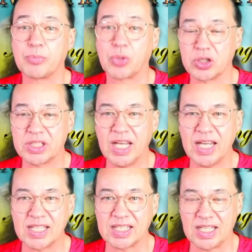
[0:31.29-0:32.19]

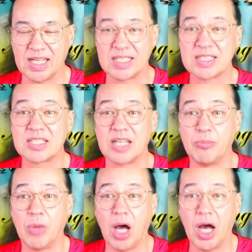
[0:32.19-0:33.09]
protected in
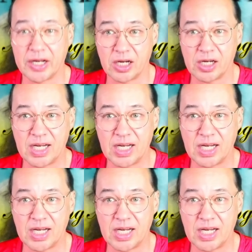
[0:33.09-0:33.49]
some other